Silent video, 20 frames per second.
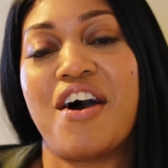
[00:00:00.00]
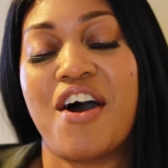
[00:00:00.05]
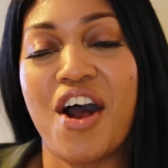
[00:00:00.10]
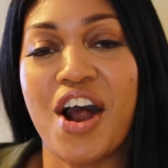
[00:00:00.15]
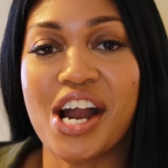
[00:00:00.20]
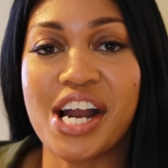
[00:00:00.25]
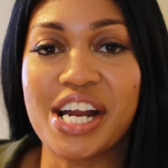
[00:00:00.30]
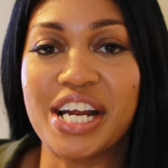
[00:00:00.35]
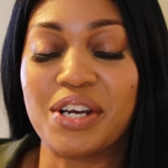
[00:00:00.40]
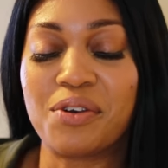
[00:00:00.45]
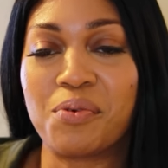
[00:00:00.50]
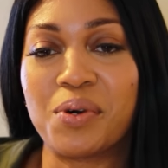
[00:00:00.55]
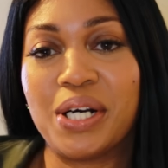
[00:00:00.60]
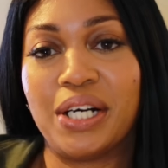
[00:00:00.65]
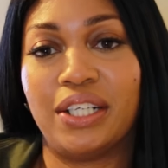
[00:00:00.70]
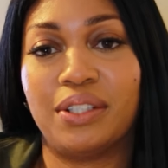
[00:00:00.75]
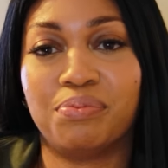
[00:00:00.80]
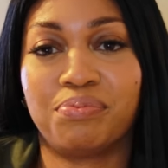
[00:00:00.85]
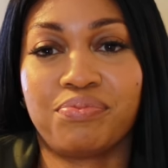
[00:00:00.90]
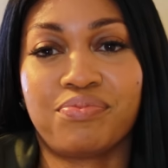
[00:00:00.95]
All right.
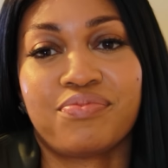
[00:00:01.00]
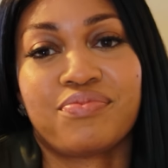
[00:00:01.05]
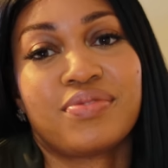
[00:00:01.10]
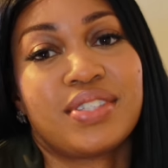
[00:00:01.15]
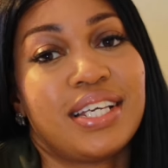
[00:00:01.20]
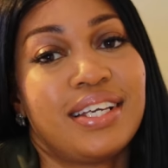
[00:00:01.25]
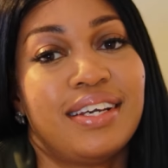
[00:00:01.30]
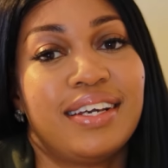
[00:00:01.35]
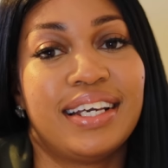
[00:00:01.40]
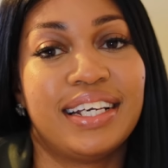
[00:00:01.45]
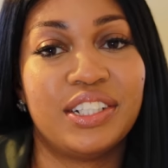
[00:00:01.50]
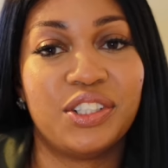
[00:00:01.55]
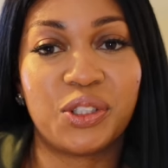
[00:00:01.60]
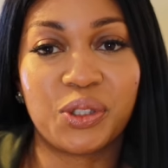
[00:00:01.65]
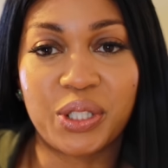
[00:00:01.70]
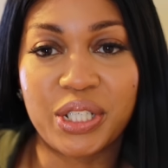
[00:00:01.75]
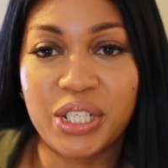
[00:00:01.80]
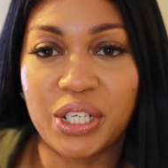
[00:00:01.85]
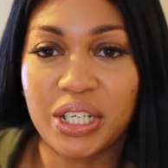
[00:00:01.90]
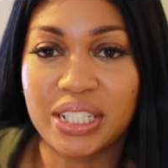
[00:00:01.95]
Well,
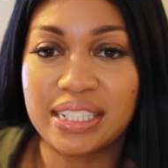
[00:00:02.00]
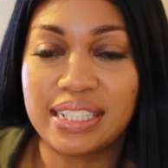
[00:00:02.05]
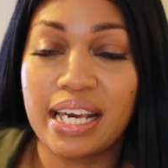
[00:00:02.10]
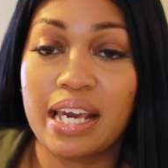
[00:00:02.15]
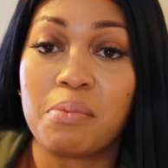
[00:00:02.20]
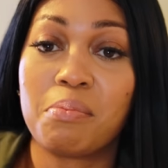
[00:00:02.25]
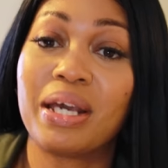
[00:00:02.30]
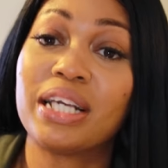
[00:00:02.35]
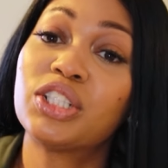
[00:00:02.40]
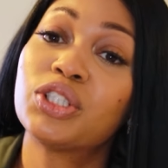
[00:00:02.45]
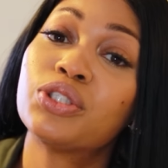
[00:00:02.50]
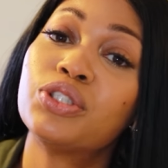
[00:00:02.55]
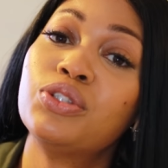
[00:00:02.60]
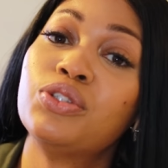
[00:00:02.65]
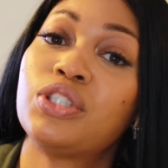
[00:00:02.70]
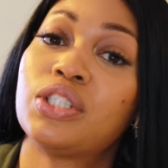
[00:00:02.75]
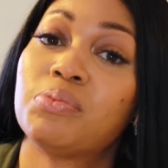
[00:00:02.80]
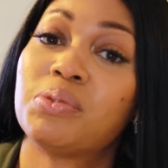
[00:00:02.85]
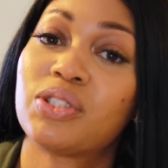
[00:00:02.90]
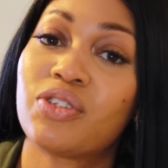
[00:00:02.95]
enjoy y'all day. Make sure
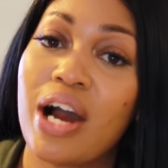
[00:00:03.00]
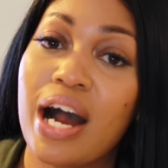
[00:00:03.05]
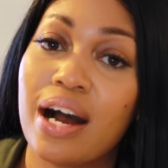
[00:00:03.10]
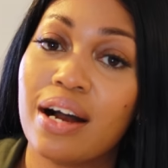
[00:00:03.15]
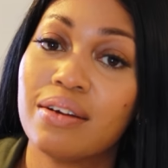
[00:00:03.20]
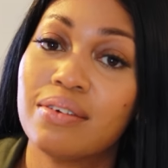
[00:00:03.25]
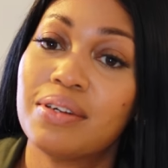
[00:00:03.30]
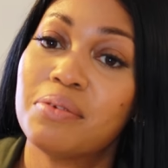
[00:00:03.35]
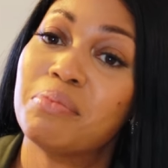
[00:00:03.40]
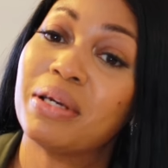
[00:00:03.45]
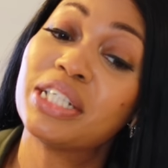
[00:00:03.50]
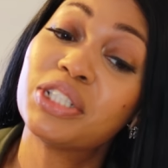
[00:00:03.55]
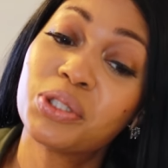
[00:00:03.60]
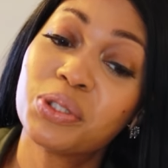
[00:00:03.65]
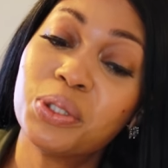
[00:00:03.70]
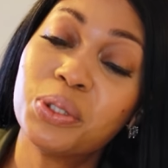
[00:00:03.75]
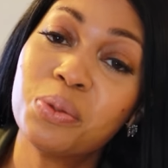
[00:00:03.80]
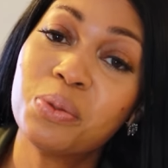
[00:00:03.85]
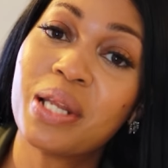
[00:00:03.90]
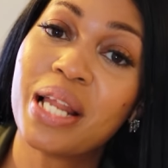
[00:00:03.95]
you subscribe. Make
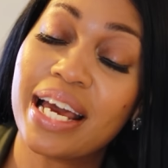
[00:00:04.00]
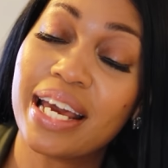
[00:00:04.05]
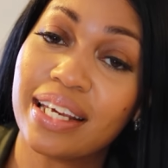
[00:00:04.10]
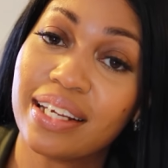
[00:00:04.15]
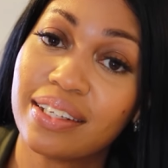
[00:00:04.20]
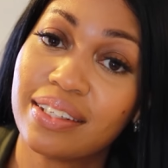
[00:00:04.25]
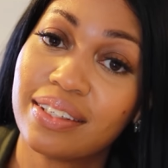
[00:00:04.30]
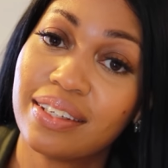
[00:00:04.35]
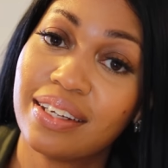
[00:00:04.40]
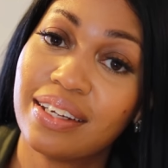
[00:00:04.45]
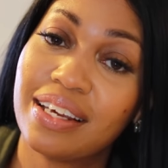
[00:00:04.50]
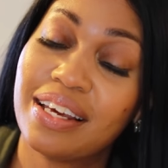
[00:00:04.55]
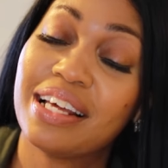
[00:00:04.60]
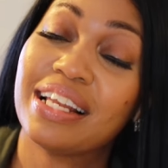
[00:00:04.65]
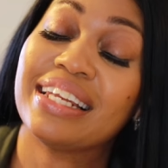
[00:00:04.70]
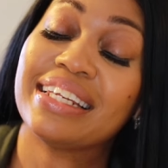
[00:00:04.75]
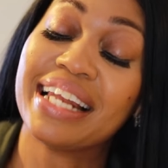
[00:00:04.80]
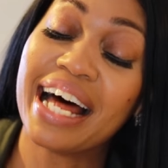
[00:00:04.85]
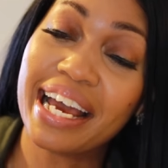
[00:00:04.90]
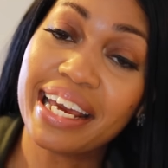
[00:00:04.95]
sure you like,
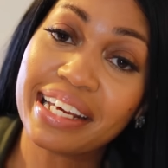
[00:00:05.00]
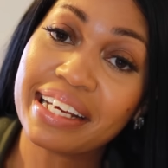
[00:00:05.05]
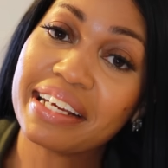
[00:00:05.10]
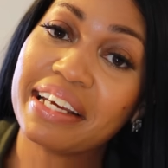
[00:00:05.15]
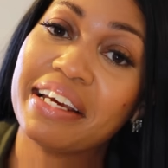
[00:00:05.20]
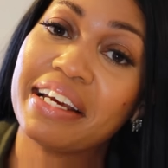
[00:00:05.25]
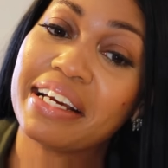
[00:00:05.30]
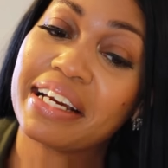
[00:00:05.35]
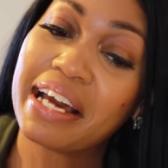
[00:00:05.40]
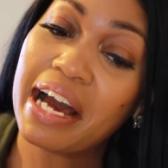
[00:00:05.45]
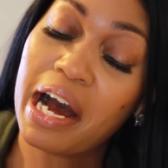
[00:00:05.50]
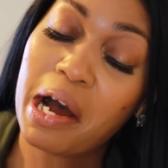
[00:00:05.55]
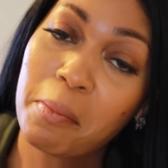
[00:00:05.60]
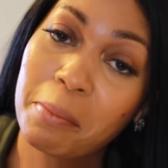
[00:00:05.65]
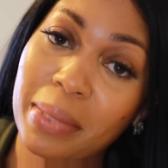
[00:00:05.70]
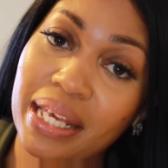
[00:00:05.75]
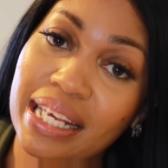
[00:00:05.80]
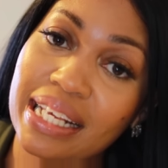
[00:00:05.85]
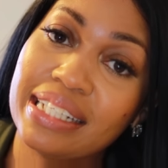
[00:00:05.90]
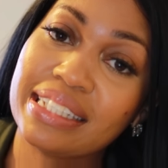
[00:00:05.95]
like,
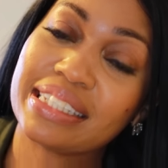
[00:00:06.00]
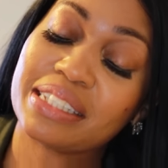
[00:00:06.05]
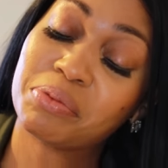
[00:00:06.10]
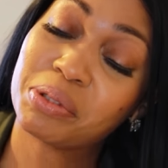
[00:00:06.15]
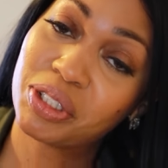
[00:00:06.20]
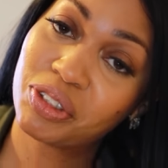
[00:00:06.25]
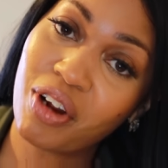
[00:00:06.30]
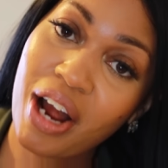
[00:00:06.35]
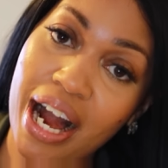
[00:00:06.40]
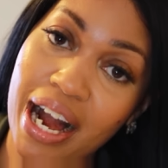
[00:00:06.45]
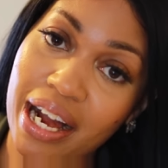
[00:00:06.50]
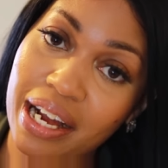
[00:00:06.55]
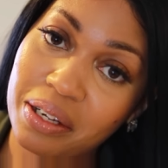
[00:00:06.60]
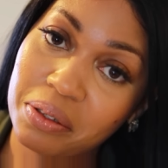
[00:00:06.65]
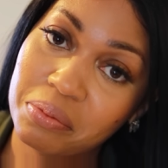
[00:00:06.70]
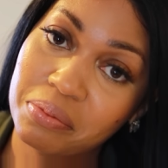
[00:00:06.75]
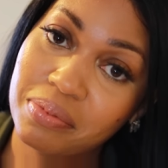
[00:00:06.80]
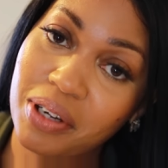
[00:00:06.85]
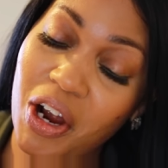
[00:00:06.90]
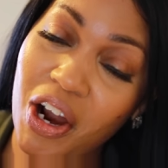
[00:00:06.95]
comment, subscribe.
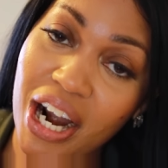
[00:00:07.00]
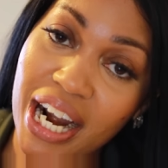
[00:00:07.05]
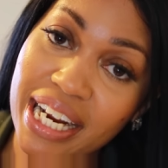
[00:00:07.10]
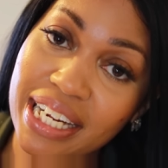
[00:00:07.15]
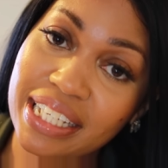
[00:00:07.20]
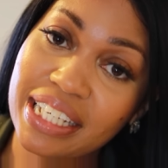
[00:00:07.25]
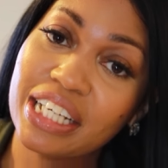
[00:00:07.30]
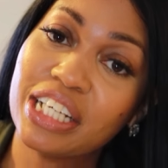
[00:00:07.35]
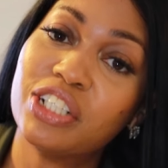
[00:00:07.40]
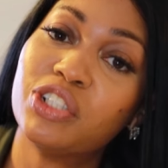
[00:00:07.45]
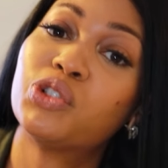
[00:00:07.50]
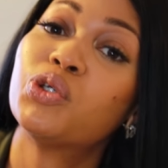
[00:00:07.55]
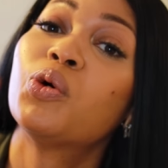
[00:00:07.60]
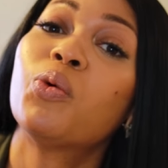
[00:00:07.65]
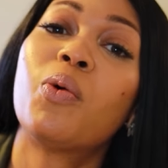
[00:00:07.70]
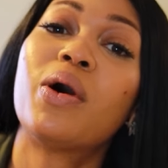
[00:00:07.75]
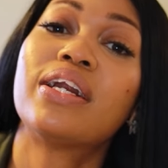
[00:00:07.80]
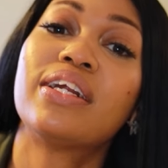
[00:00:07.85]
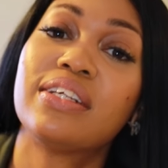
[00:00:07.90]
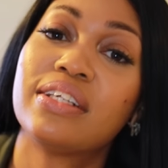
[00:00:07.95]
All right?
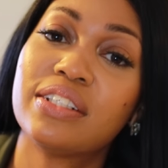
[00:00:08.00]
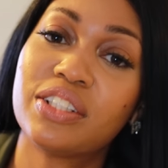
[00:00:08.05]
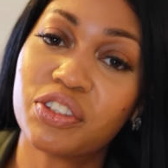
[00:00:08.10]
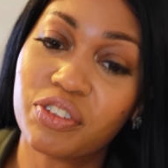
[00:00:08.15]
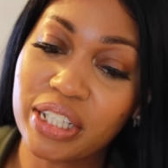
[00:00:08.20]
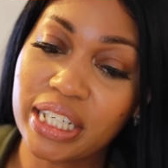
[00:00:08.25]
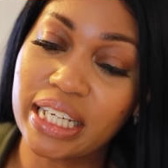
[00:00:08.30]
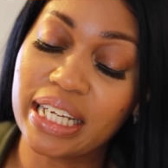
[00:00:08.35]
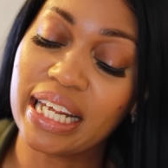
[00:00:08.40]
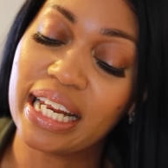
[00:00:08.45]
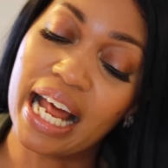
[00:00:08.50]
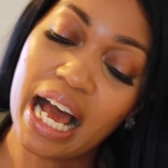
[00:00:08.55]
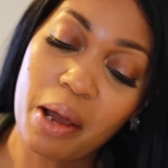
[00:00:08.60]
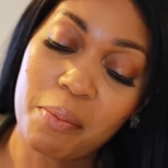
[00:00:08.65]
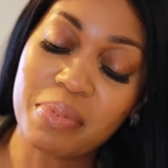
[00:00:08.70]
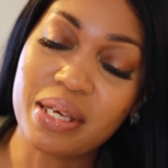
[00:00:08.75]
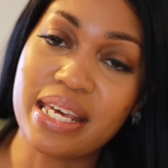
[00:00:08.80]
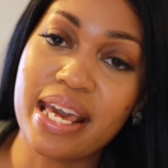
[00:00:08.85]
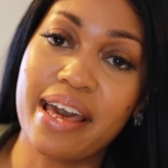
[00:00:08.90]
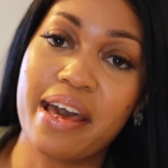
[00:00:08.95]
Do one of the three and I'll
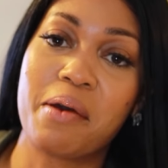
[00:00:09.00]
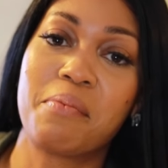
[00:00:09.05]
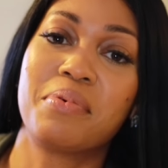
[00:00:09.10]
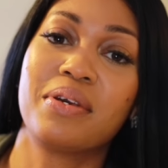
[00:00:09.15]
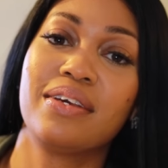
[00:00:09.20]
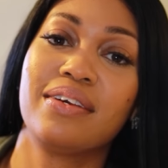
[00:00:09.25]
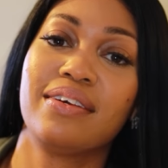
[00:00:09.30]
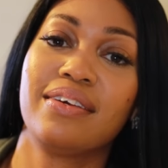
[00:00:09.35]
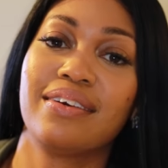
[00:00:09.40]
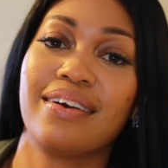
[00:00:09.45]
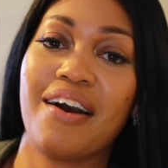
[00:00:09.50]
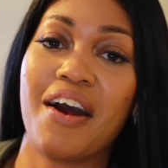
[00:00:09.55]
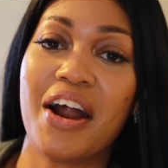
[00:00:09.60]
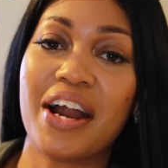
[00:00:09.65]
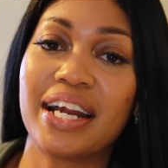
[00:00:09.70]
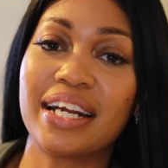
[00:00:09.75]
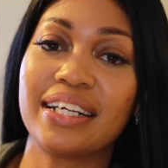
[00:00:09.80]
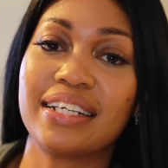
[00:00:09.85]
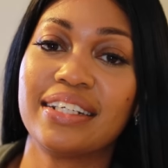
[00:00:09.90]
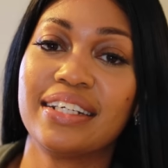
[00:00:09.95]
be happy. All
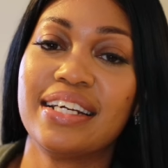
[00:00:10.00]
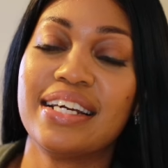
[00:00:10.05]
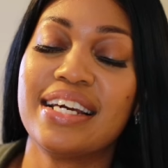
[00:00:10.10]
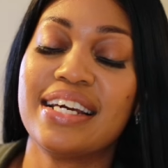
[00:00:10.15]
right?